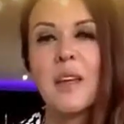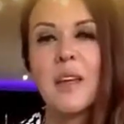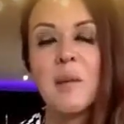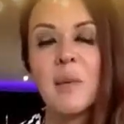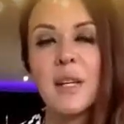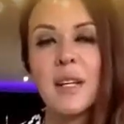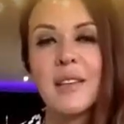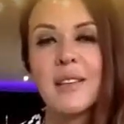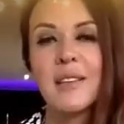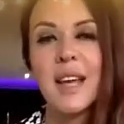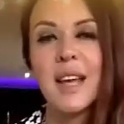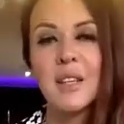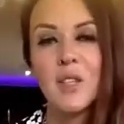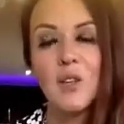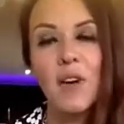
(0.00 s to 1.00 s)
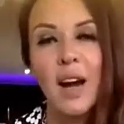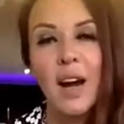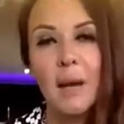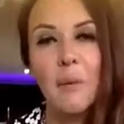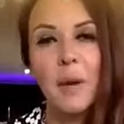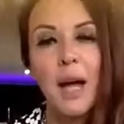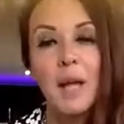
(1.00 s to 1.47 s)
but instead
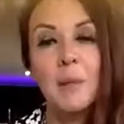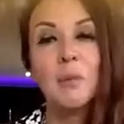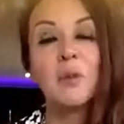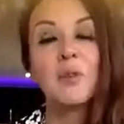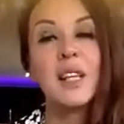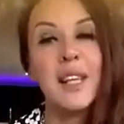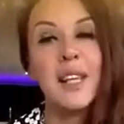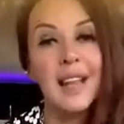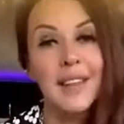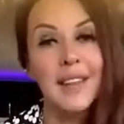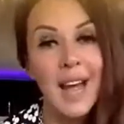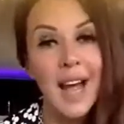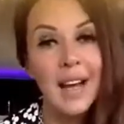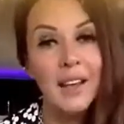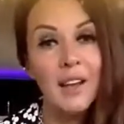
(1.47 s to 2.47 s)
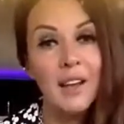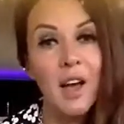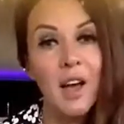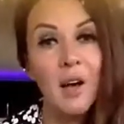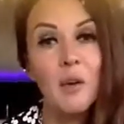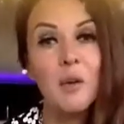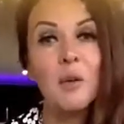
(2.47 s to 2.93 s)
you're able to let the anger
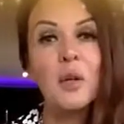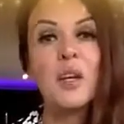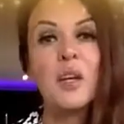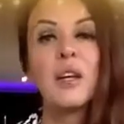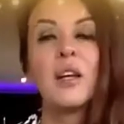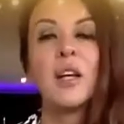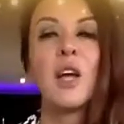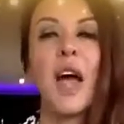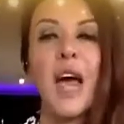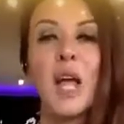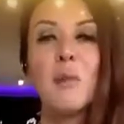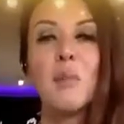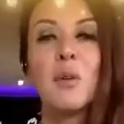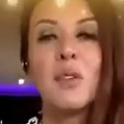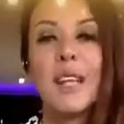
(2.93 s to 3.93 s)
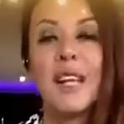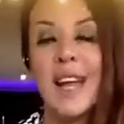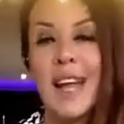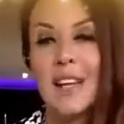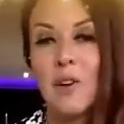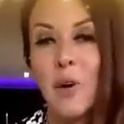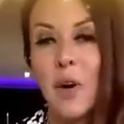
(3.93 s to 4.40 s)
go, you're able to
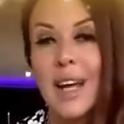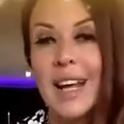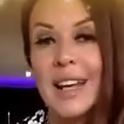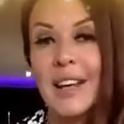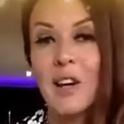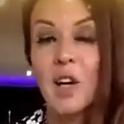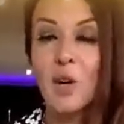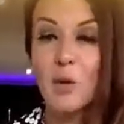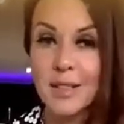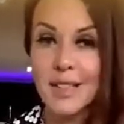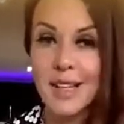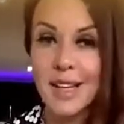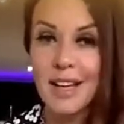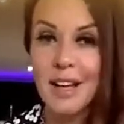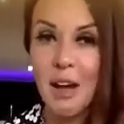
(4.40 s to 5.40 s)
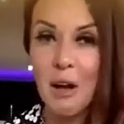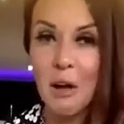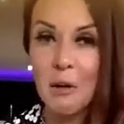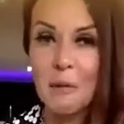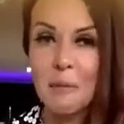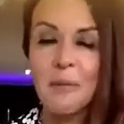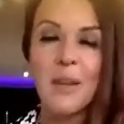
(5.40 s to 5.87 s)
let your inner critic
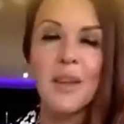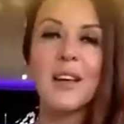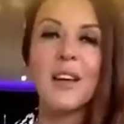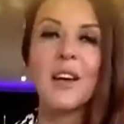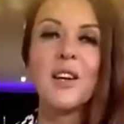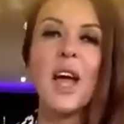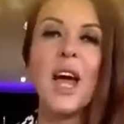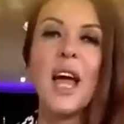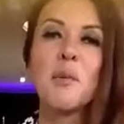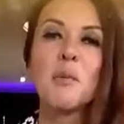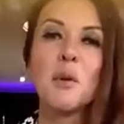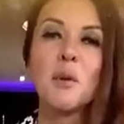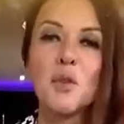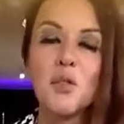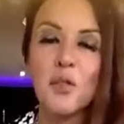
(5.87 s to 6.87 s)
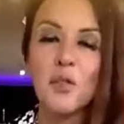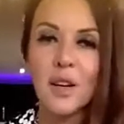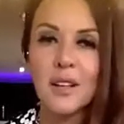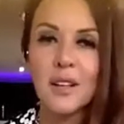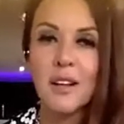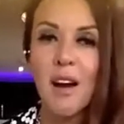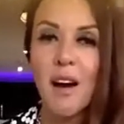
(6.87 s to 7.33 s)
go, and you're able to
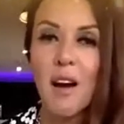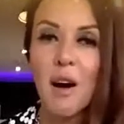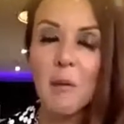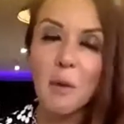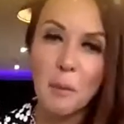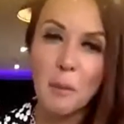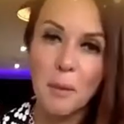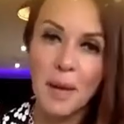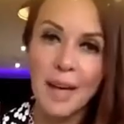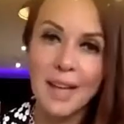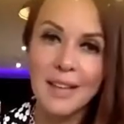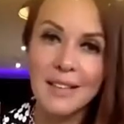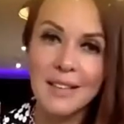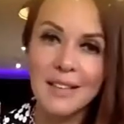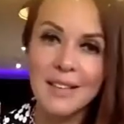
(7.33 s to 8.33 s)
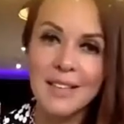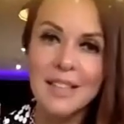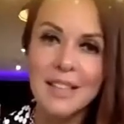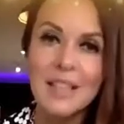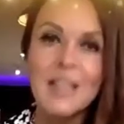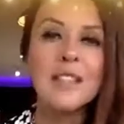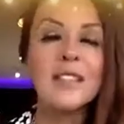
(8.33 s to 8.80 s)
find a calm place
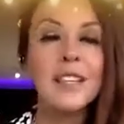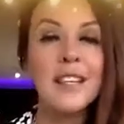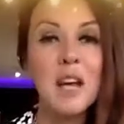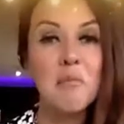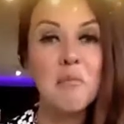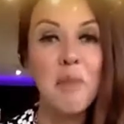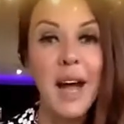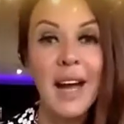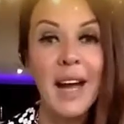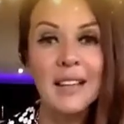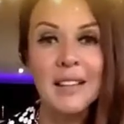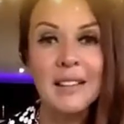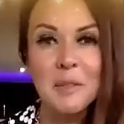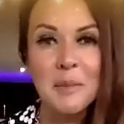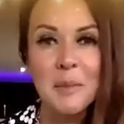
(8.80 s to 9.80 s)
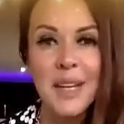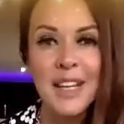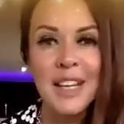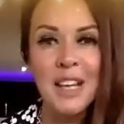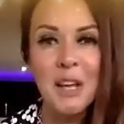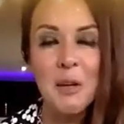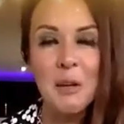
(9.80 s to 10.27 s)
to get back to
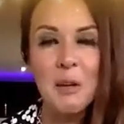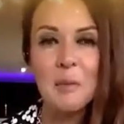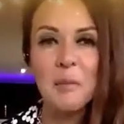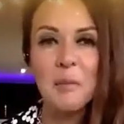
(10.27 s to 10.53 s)
being you.